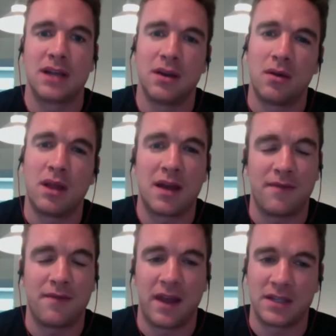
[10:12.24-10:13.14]
Because I know a lot
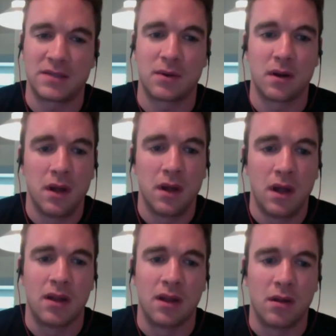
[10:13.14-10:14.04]
of fans were
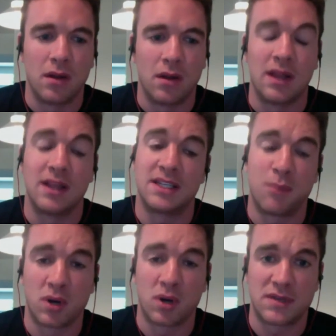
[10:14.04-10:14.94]
at
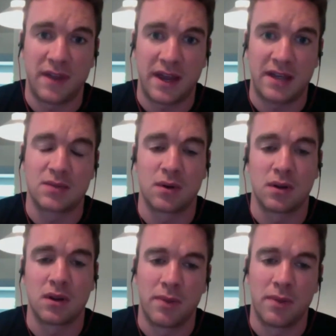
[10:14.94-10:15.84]
least sports fans
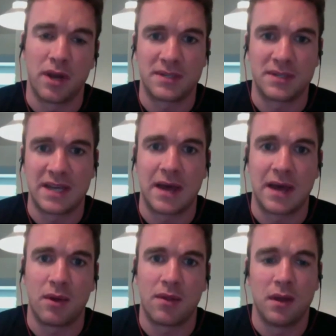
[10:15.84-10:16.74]
were a little bit
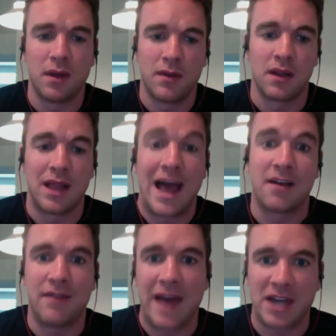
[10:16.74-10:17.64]
upset with the
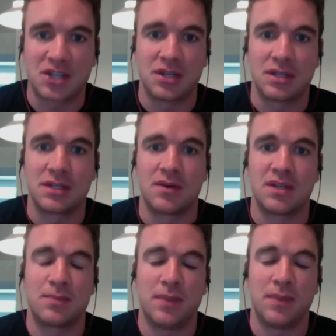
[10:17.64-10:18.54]
lack of action, so
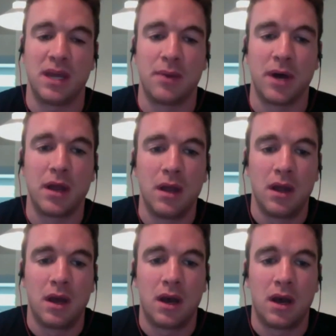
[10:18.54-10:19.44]
to speak. But
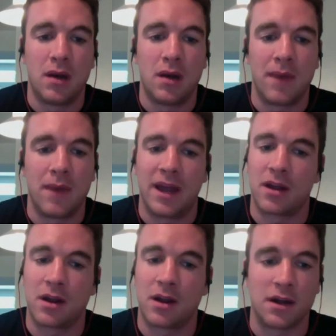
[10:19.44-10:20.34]
I
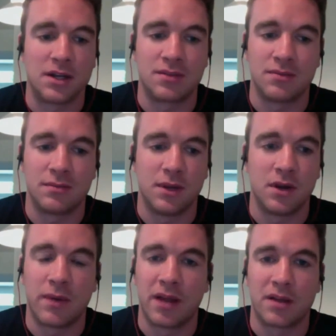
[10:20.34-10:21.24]
encourage
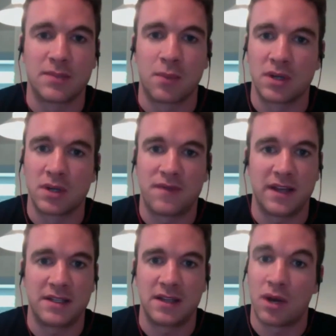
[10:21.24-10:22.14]
regular sports
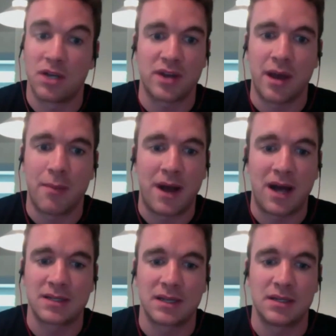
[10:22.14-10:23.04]
fans that want to try out
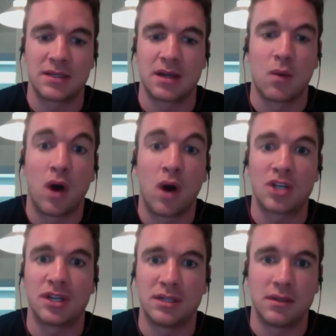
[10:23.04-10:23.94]
boxing to start
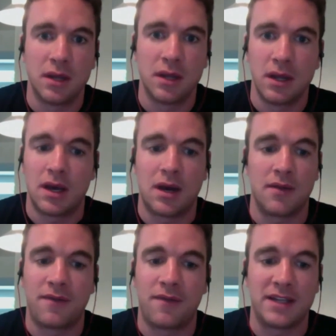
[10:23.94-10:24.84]
watching
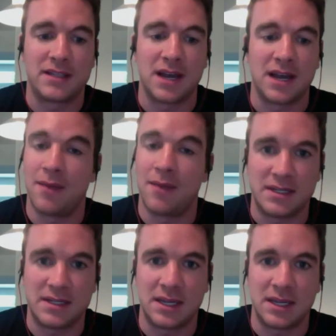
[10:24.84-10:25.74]
the fights on
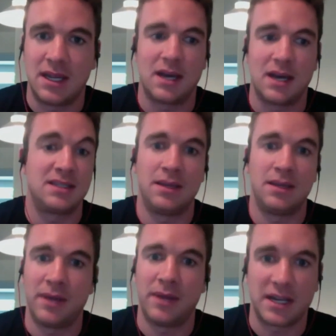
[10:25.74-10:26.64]
NBC, on
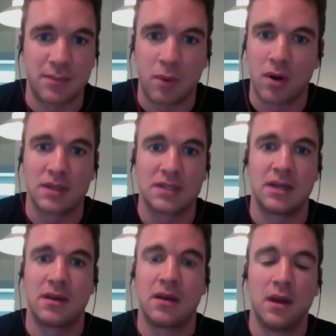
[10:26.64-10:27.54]
CBS
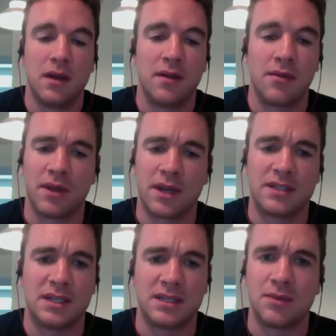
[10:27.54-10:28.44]
Sports, and they're really
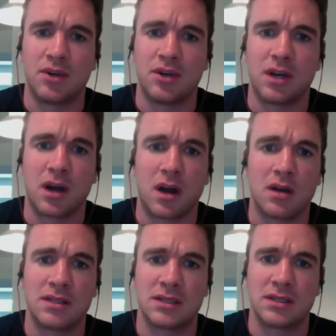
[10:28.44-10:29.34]
going to see some good
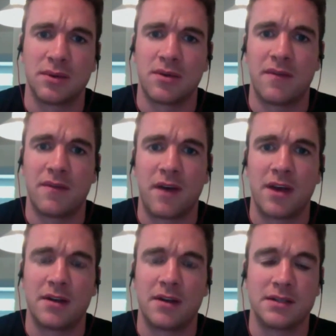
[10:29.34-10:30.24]
cards and some great
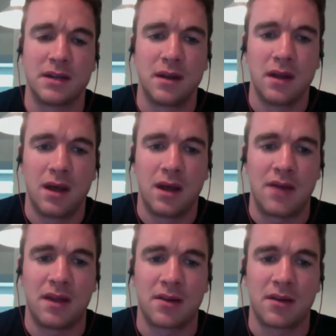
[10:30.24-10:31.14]
fighters, and
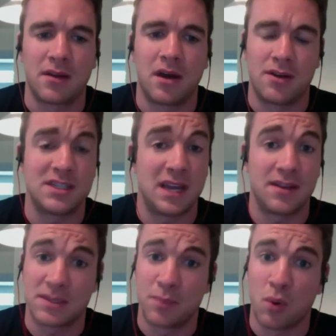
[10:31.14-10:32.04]
I think they're going to
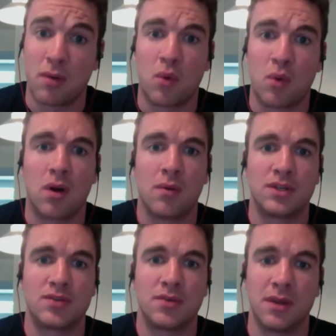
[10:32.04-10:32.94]
understand the sport more,
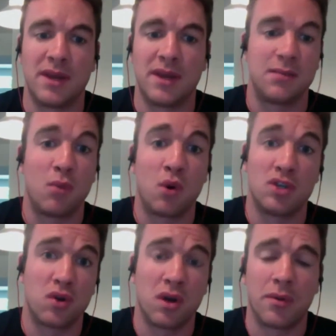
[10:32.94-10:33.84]
which really makes it more
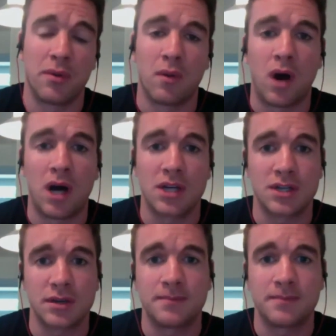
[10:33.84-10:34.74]
enjoyable to
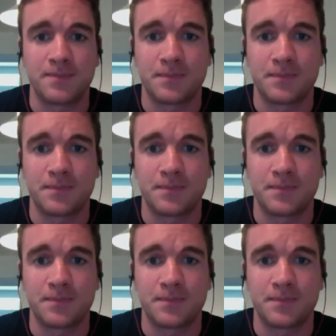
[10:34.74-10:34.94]
watch.